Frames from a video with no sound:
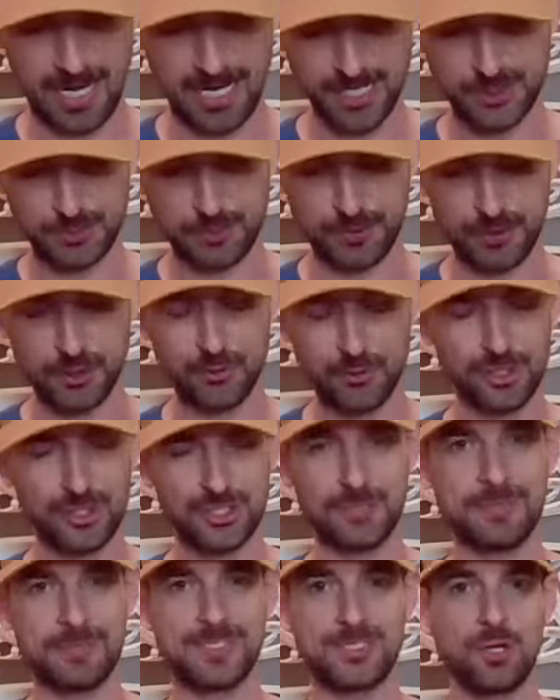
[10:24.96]

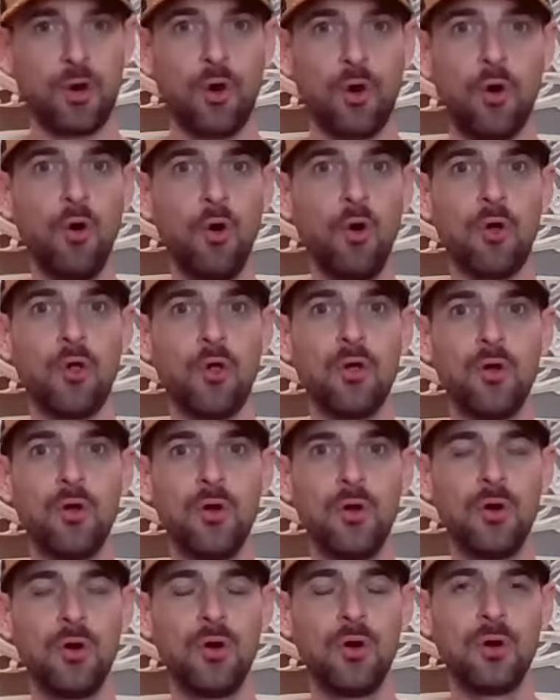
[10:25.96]
entrepreneurship as a whole,
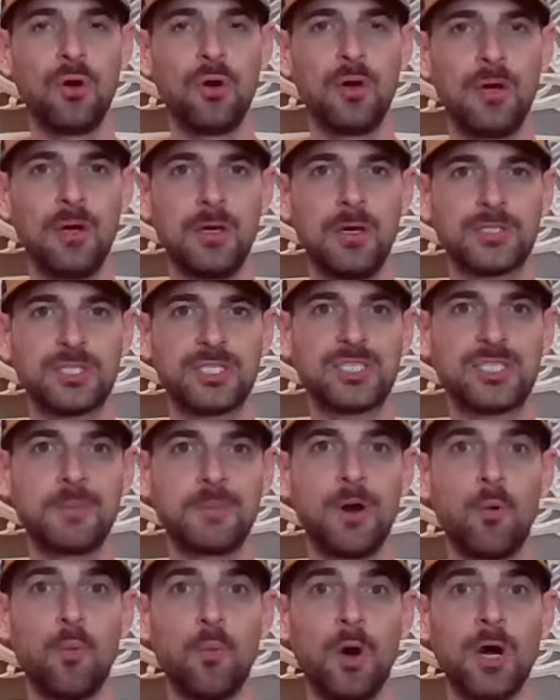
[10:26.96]
just
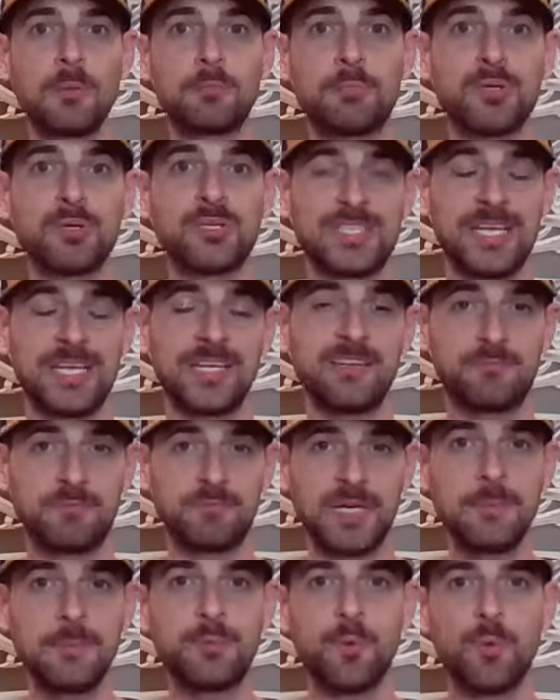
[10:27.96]
about 1% of
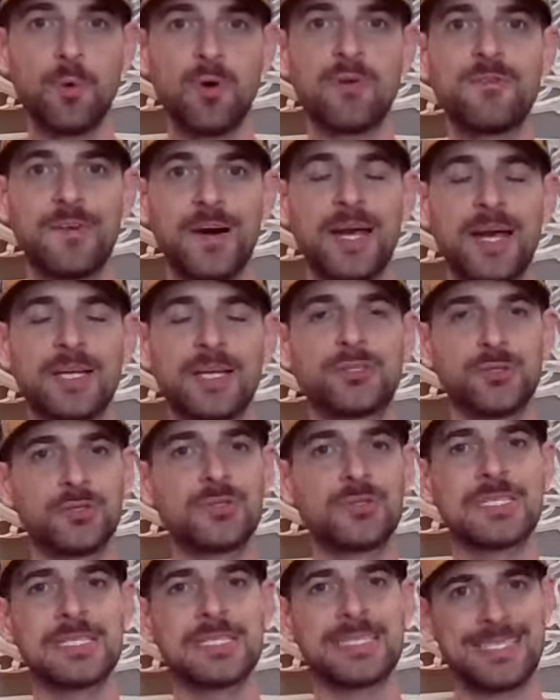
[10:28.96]
people will find
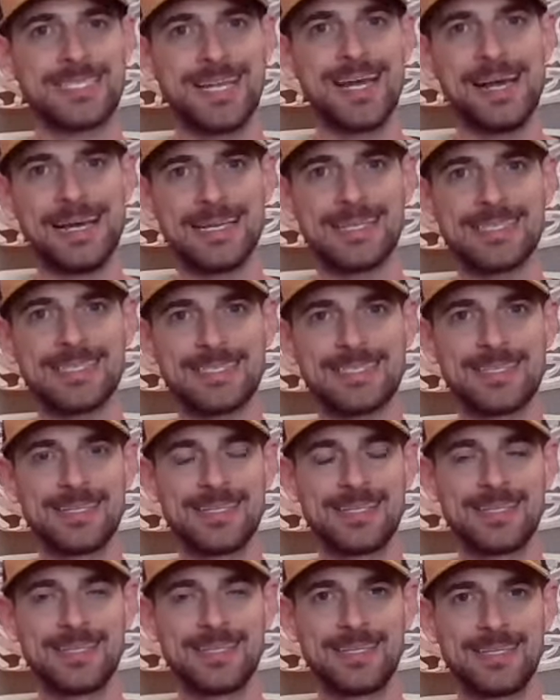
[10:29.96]
true success.
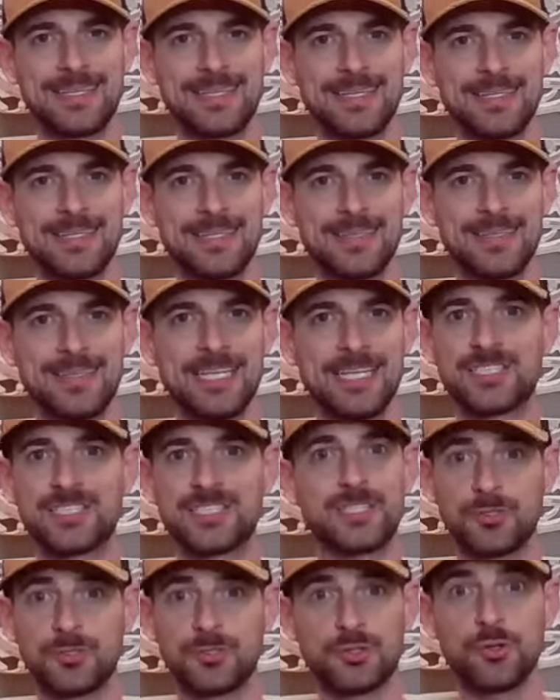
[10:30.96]

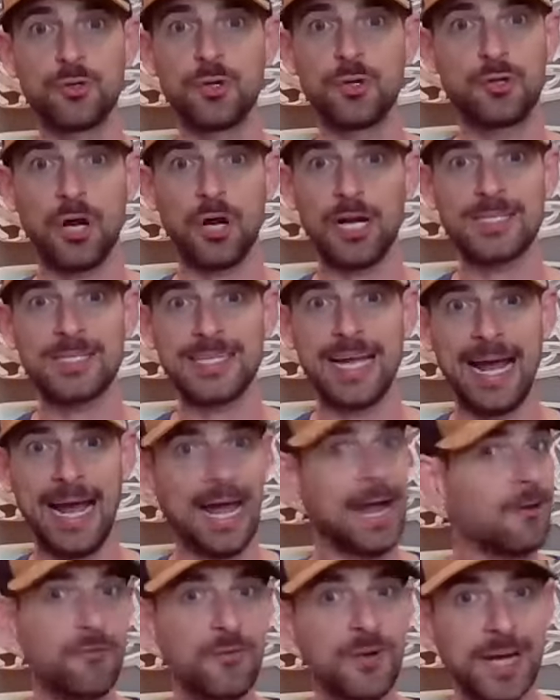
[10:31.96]
It's true across
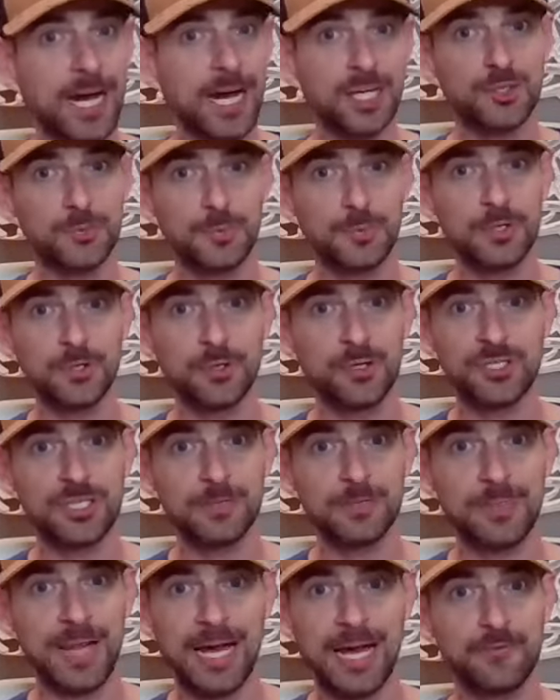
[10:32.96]
every
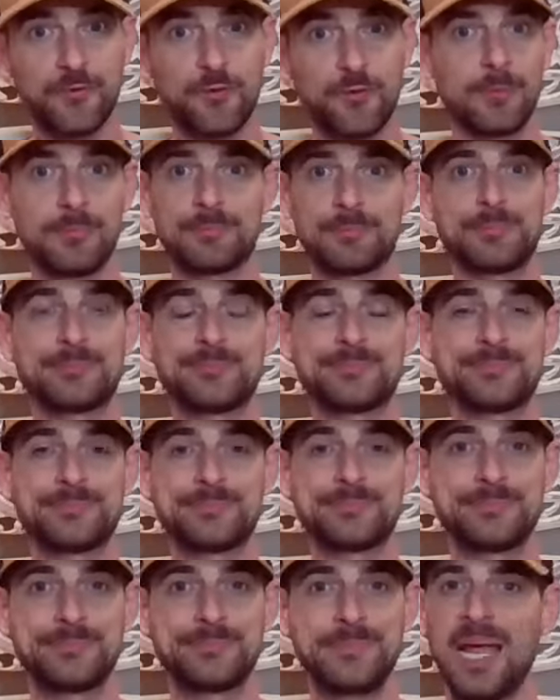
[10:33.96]
entrepreneurship platform,
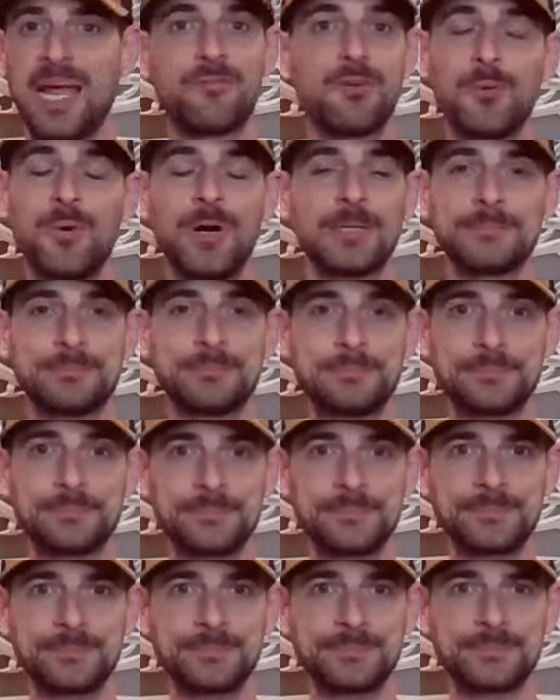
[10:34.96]
everyone.
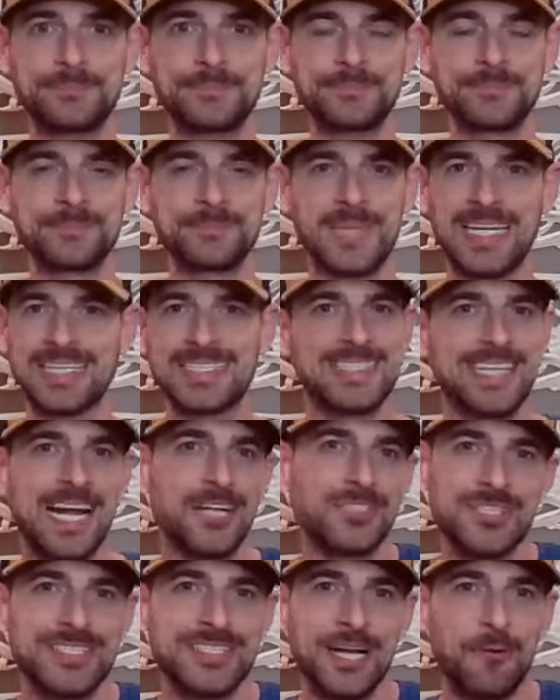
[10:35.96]
It's
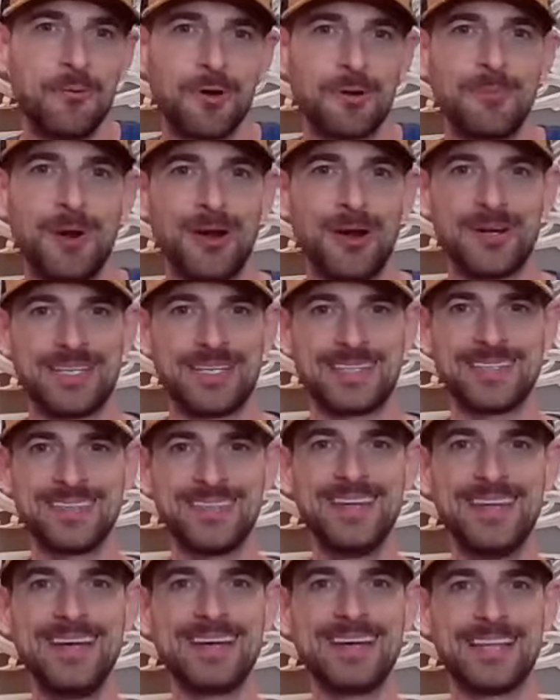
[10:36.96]
not just network marketing.
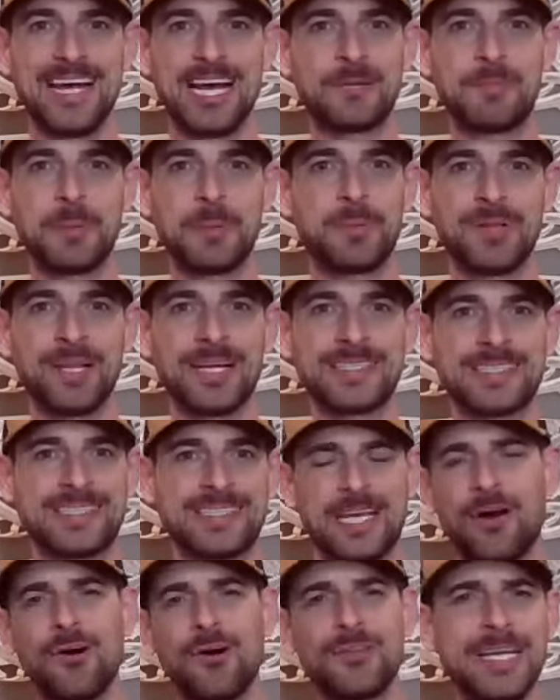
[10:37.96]
A lot of people like to
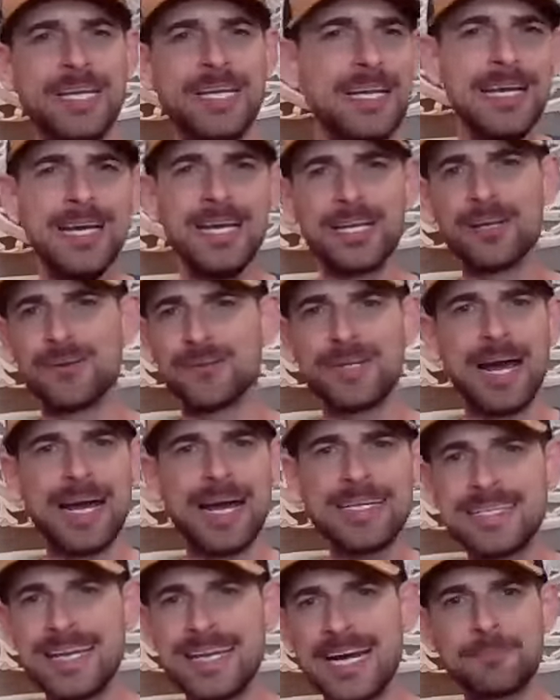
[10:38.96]
say only, you know,
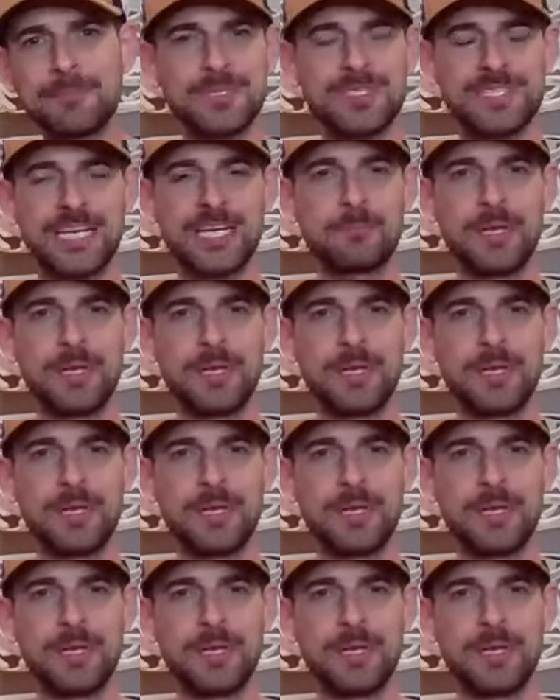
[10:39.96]
99%